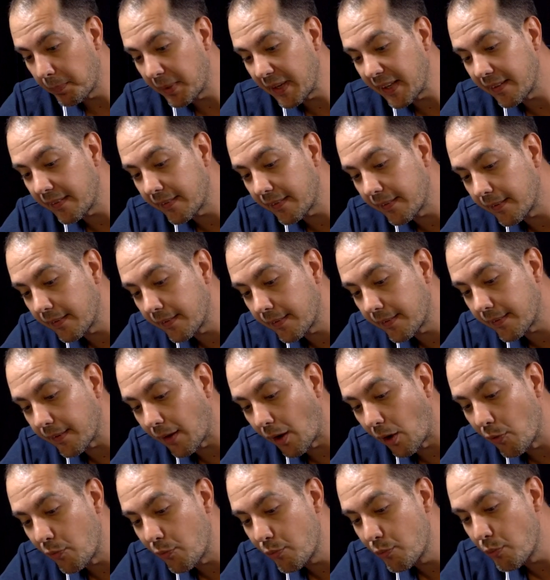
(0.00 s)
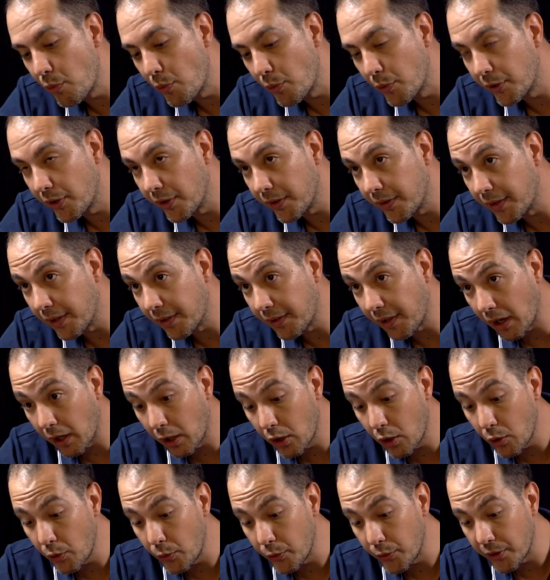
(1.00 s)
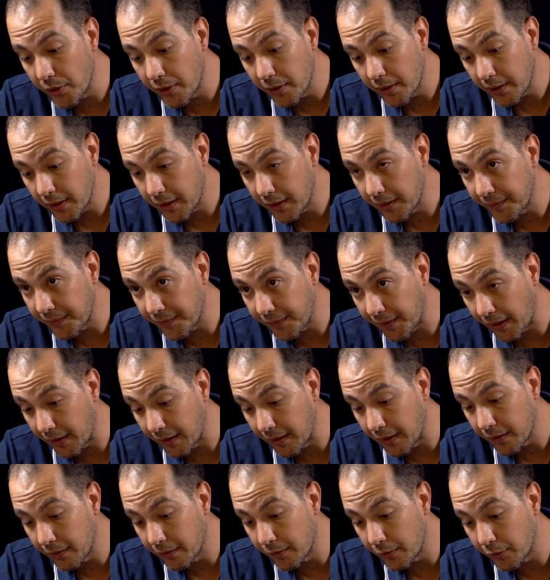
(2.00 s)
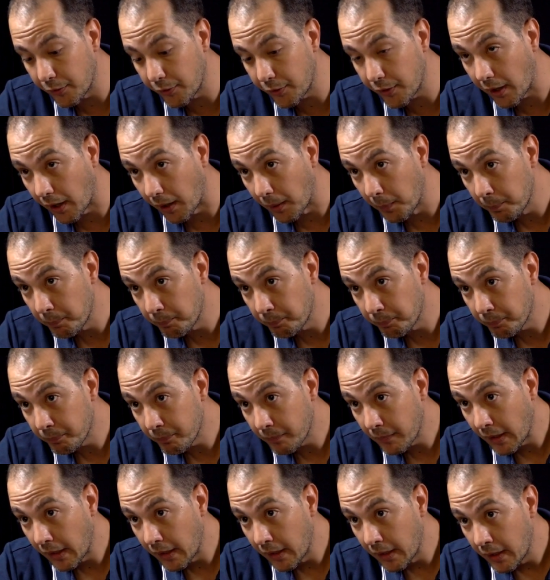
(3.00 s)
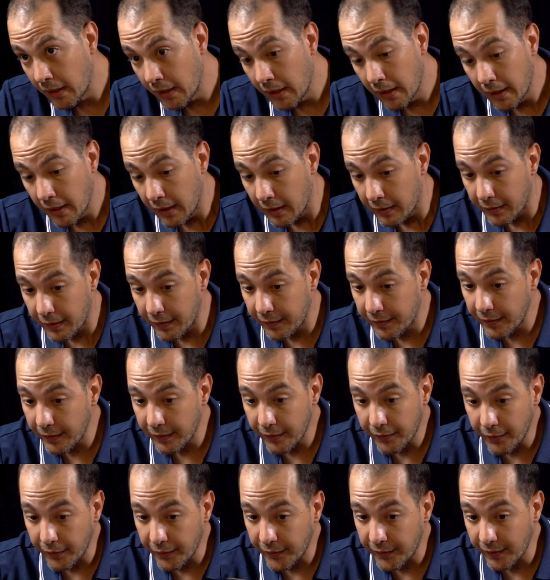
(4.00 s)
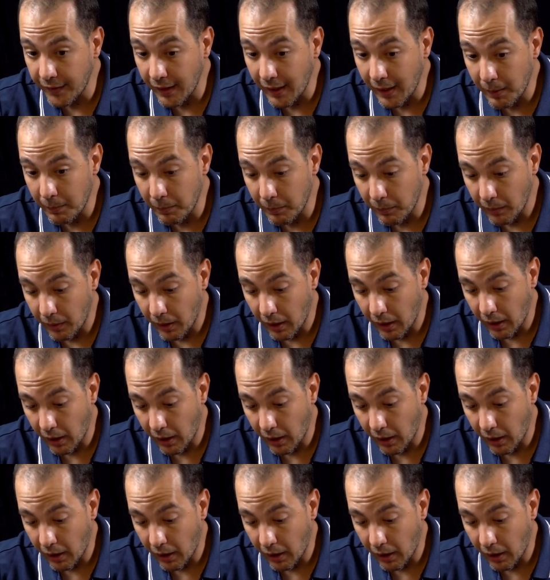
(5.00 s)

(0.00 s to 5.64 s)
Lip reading: pieces of wood that are glued inside the tsuka. This is the same